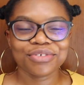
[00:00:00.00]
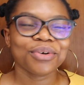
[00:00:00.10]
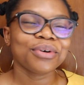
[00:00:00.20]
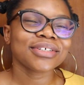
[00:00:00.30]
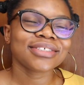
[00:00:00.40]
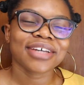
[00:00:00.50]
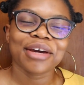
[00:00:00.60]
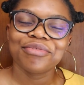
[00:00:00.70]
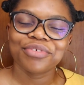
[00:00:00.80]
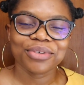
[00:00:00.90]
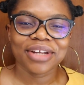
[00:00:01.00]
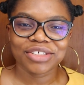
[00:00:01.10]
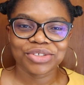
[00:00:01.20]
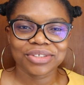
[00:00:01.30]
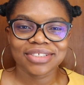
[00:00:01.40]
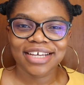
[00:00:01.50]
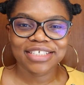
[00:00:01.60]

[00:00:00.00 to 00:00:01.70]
For us type 4 naturals,